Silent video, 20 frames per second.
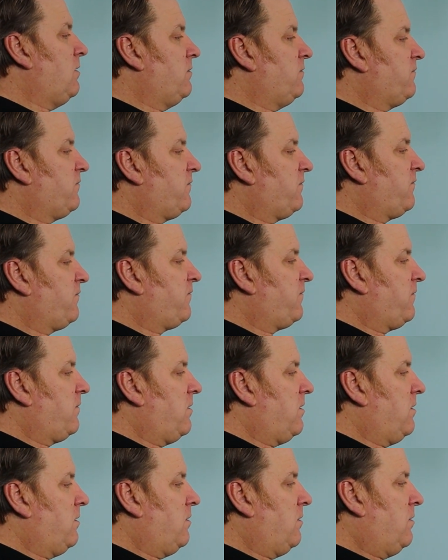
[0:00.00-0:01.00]
on
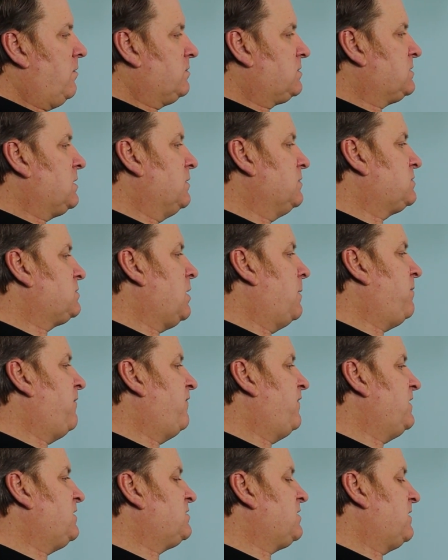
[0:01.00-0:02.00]
uh, on top
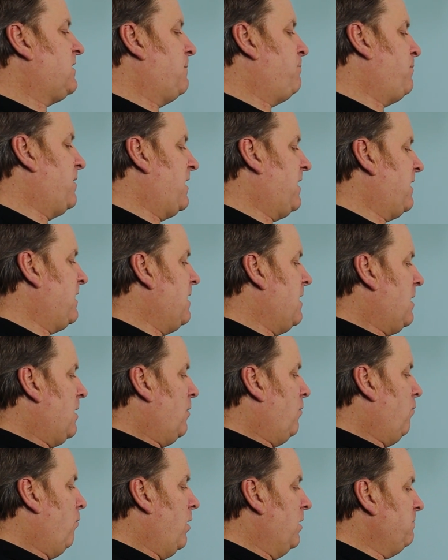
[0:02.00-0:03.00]
of each other by
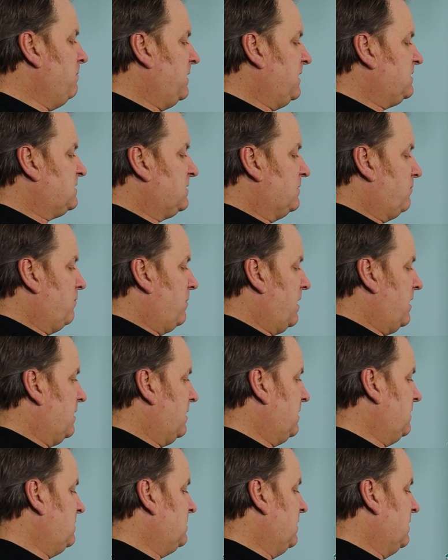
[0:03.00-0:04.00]
one meter
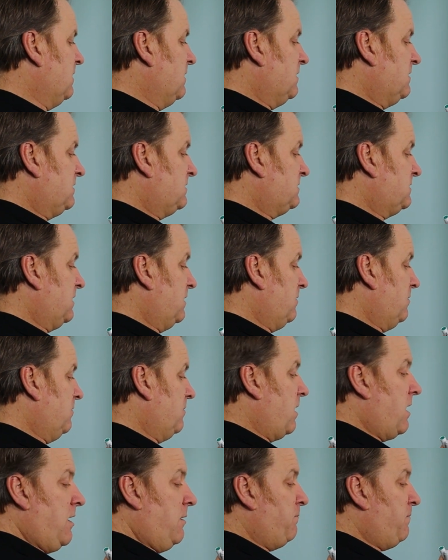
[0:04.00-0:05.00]
wide, so
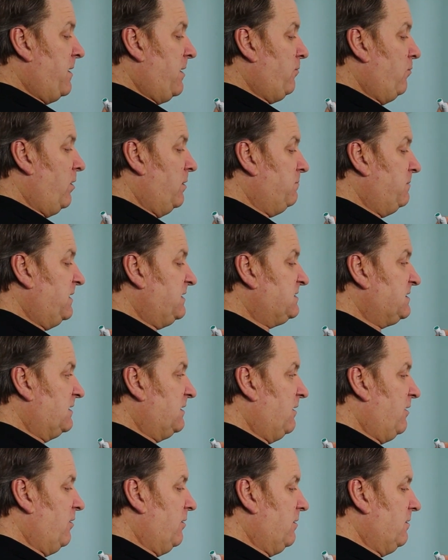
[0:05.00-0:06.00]
uh, by one meter
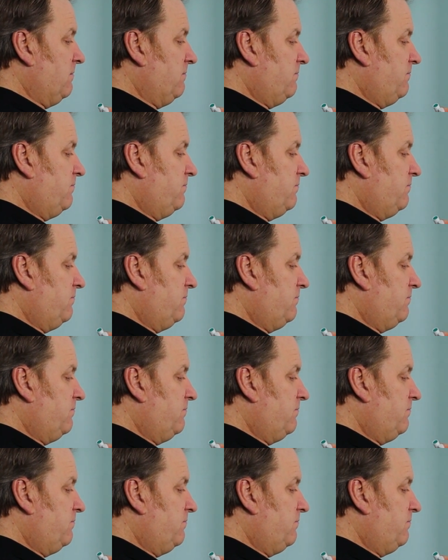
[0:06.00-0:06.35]
long.